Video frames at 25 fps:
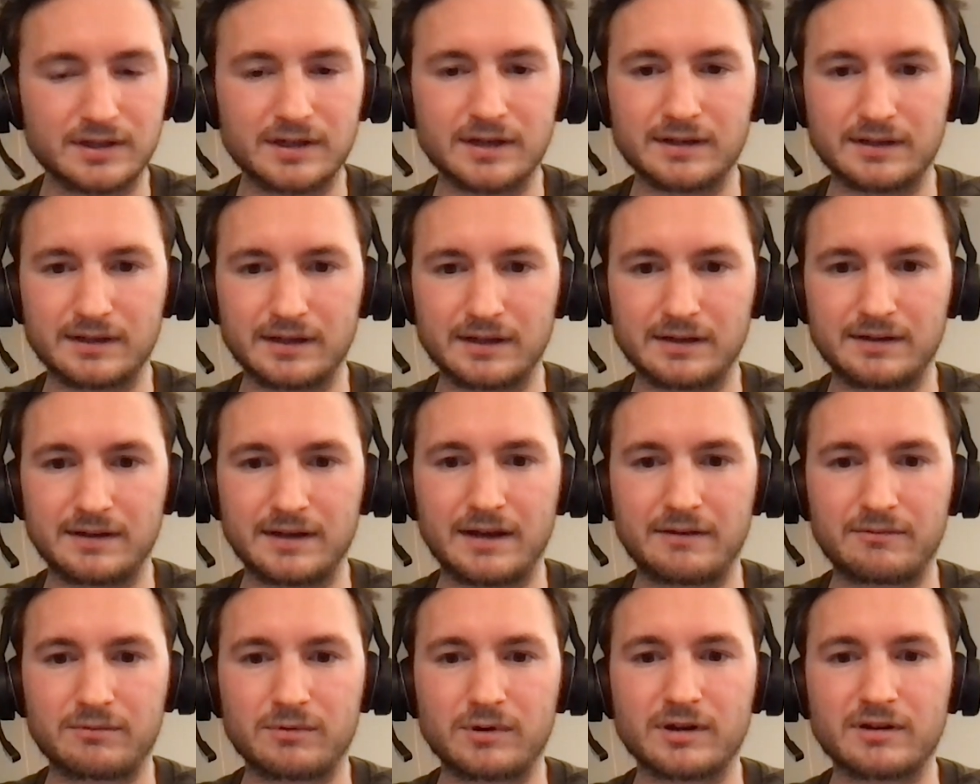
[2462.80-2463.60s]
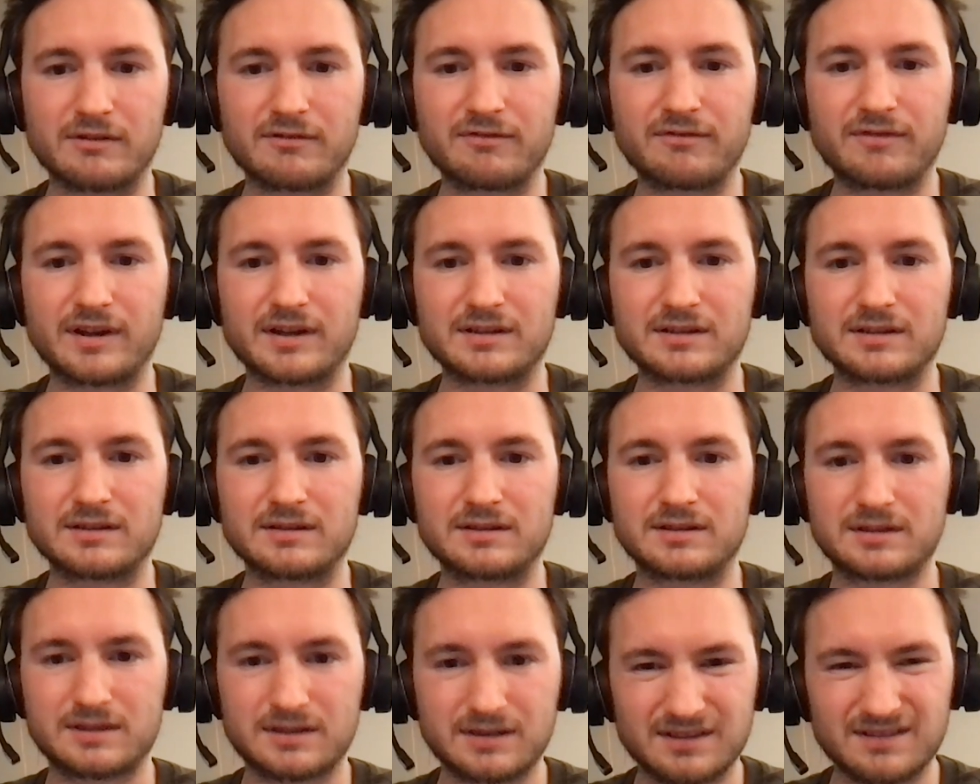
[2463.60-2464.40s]
that that network effect
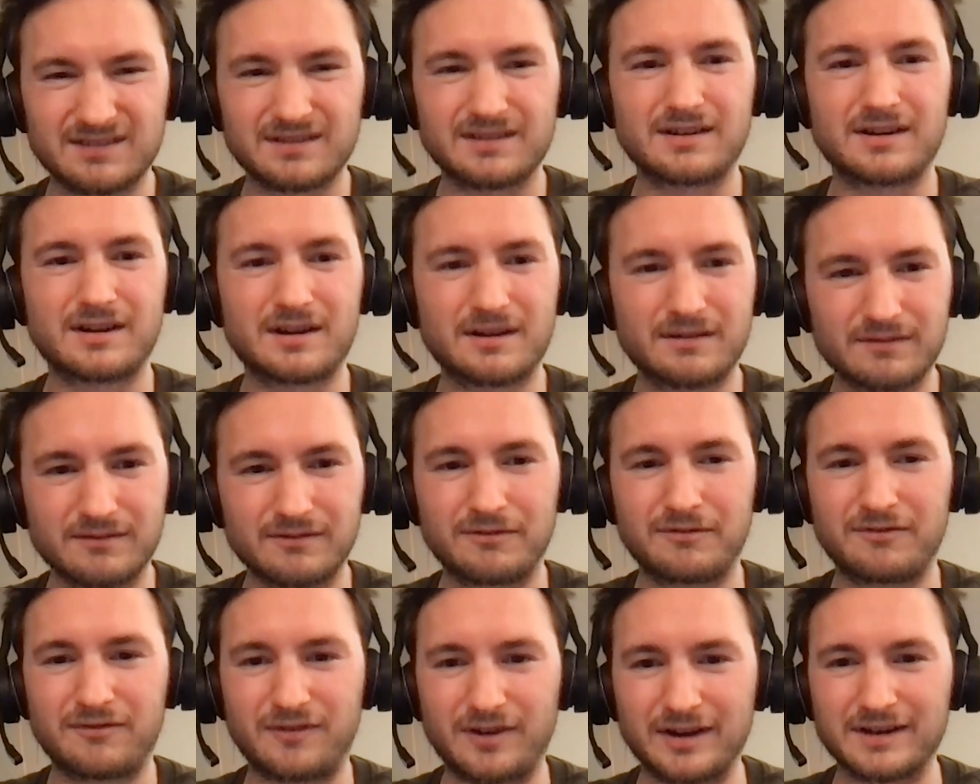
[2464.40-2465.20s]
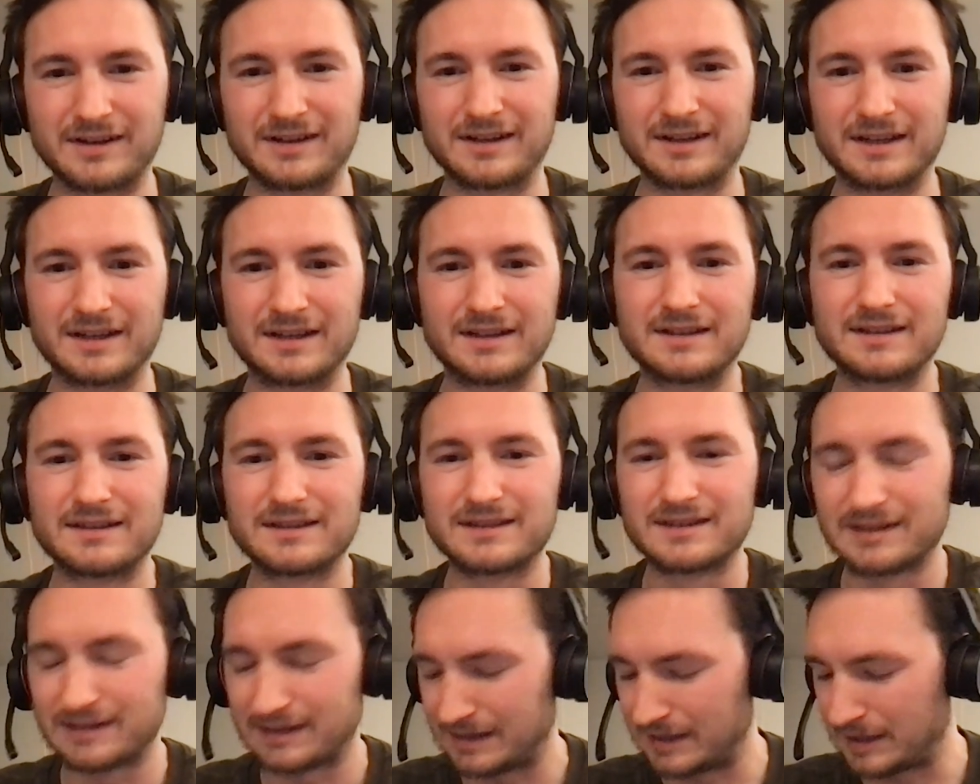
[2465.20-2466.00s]
is finally
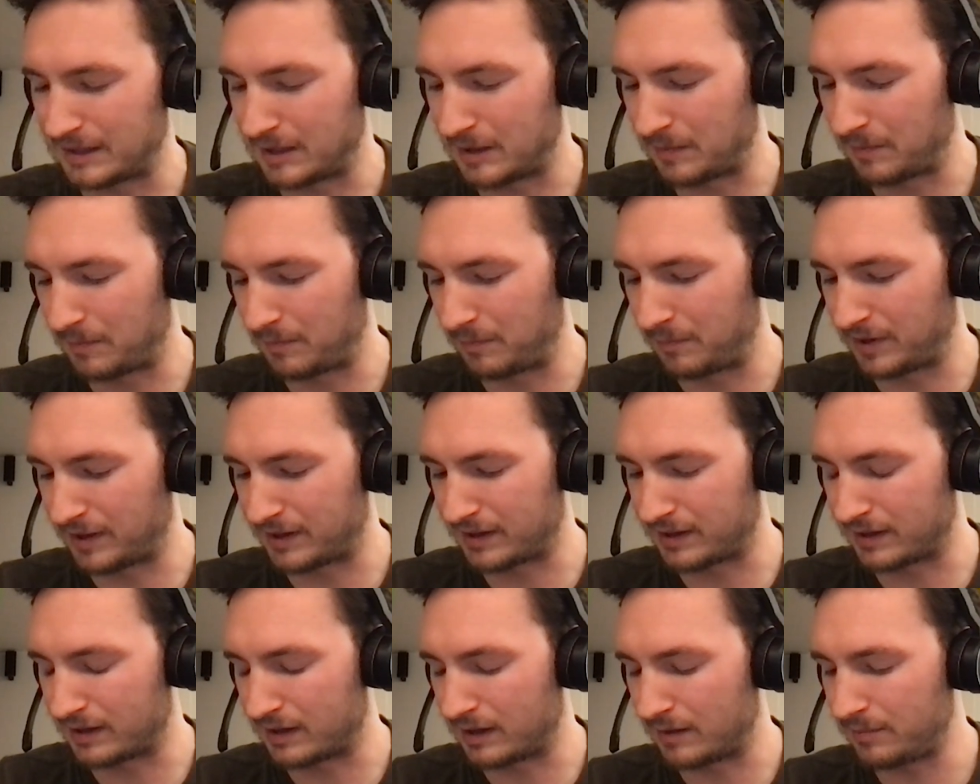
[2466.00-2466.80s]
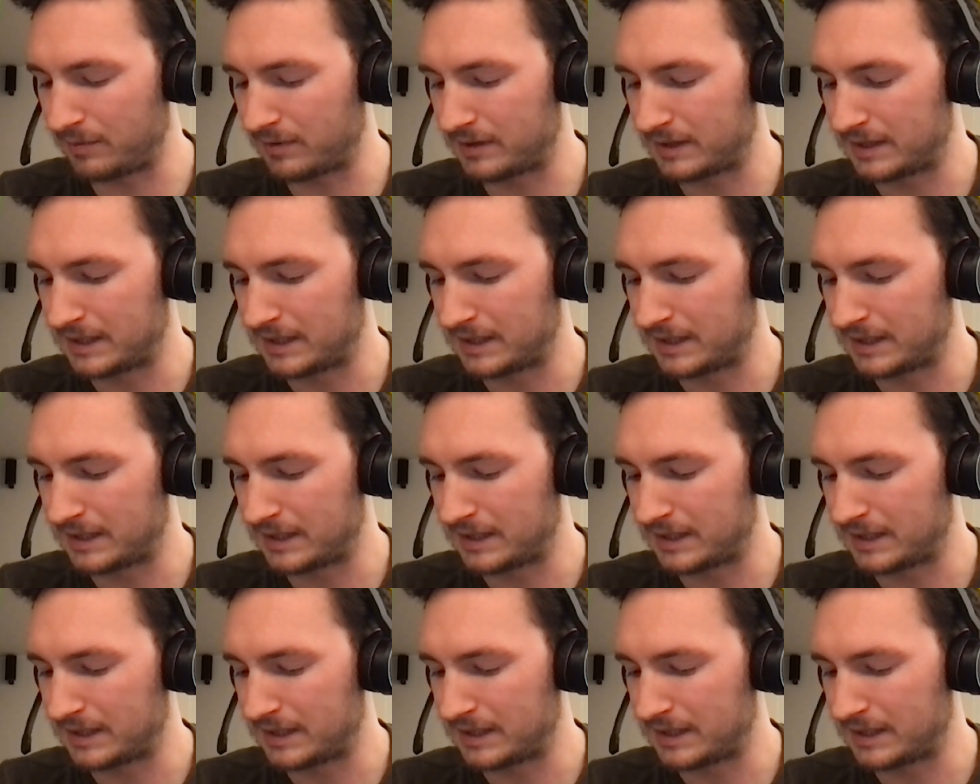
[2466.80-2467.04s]
picking up.